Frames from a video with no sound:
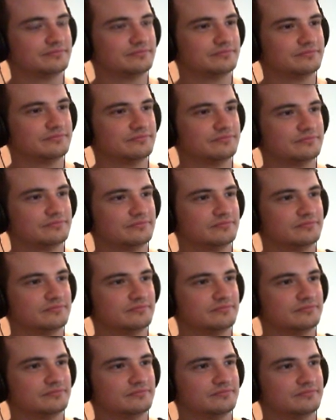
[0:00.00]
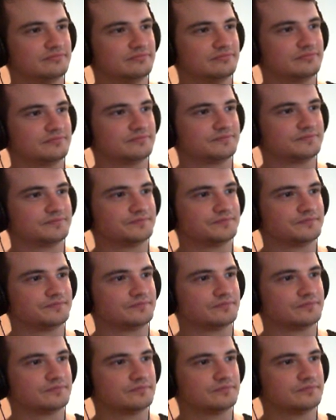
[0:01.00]

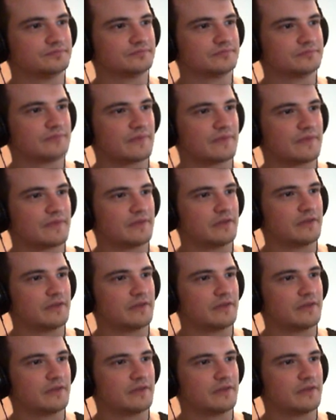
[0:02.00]
The person shown says nothing.